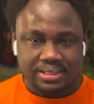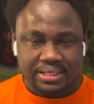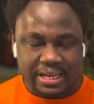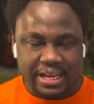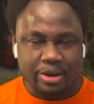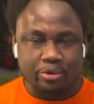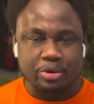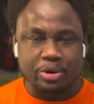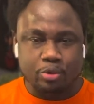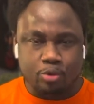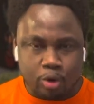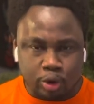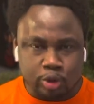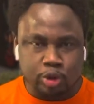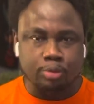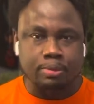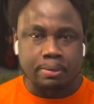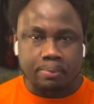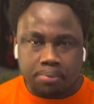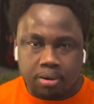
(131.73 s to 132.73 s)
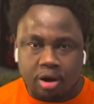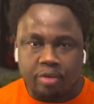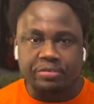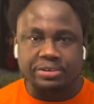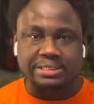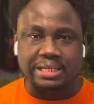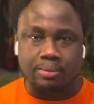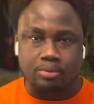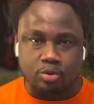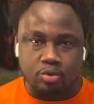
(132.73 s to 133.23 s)
and we want to be
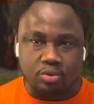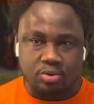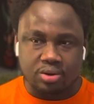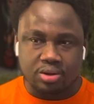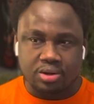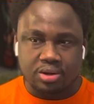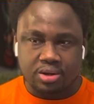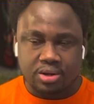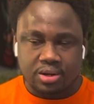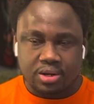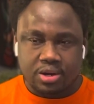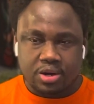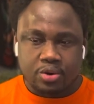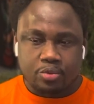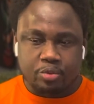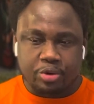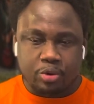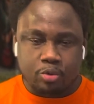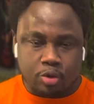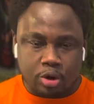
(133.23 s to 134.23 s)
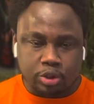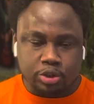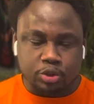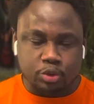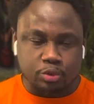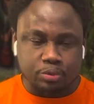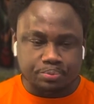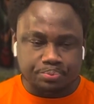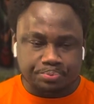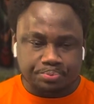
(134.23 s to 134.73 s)
profitable, we want
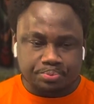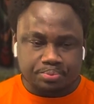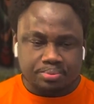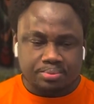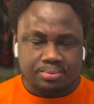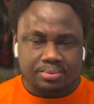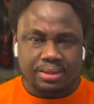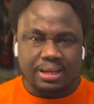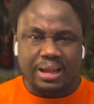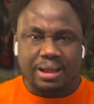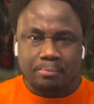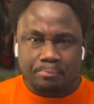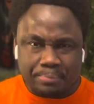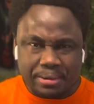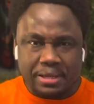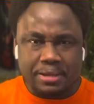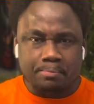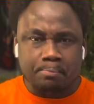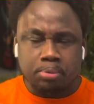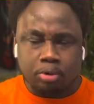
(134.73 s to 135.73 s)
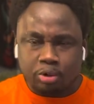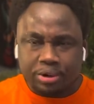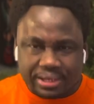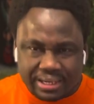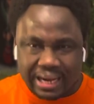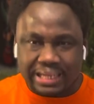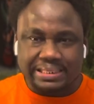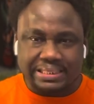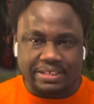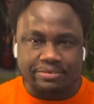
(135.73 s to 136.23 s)
to be
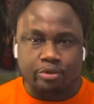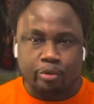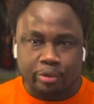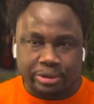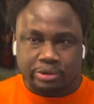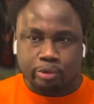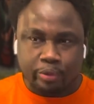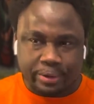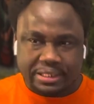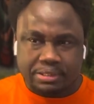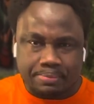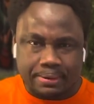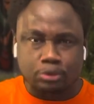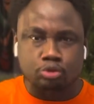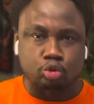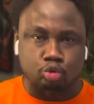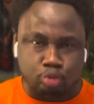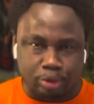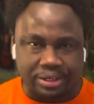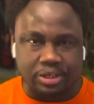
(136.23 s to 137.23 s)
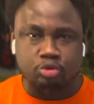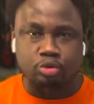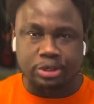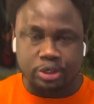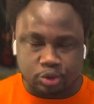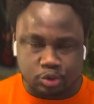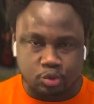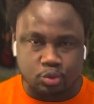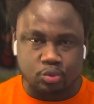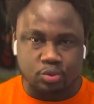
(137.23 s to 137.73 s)
productive with respect to
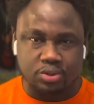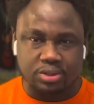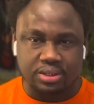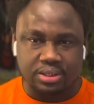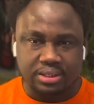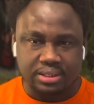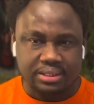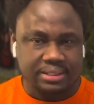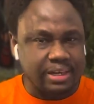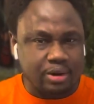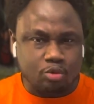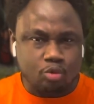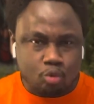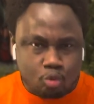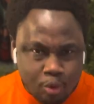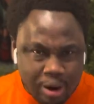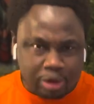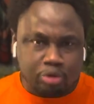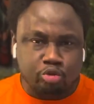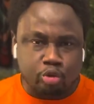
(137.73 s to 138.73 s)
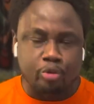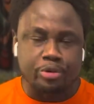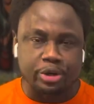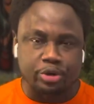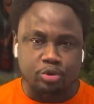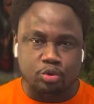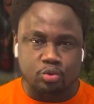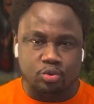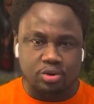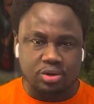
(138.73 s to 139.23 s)
2022, then what do we
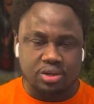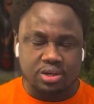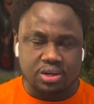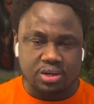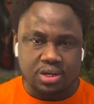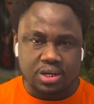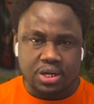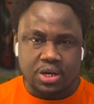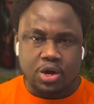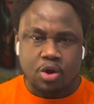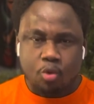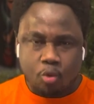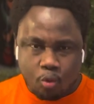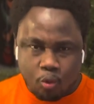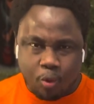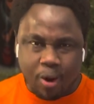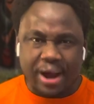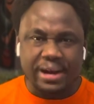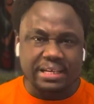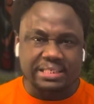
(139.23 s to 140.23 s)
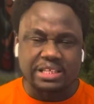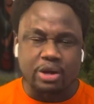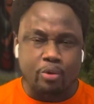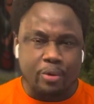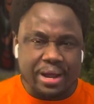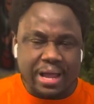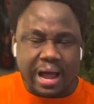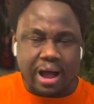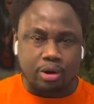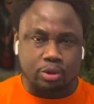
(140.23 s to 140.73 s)
do? What is the
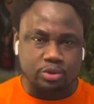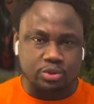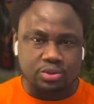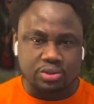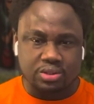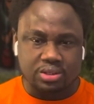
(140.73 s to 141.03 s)
way out?